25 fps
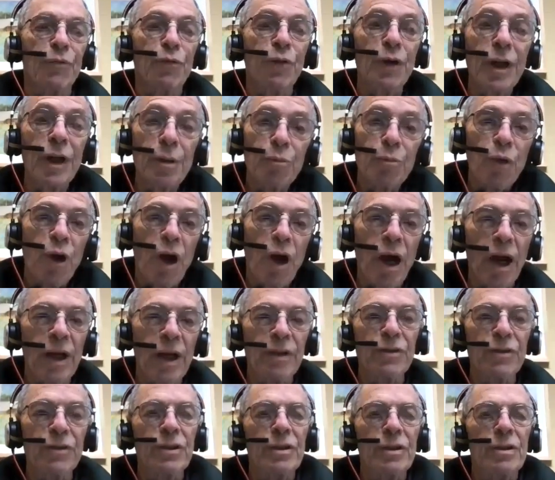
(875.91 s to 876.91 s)
freedom
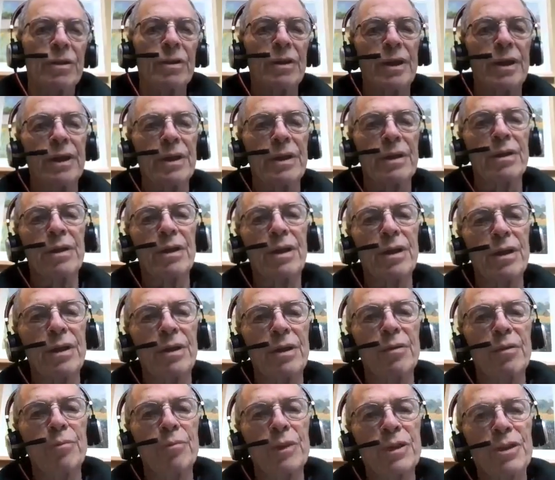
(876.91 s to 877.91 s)
rides in
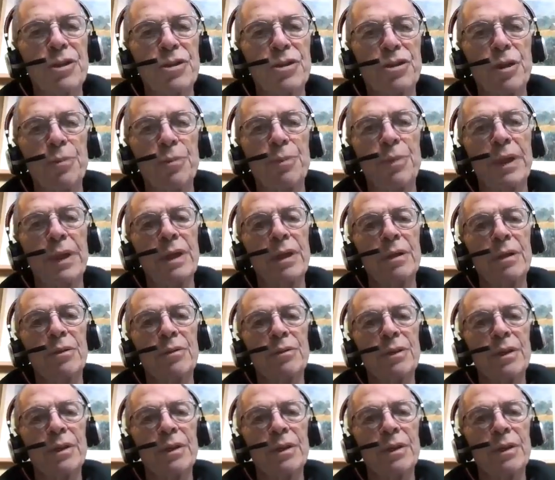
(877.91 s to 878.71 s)
Mississippi.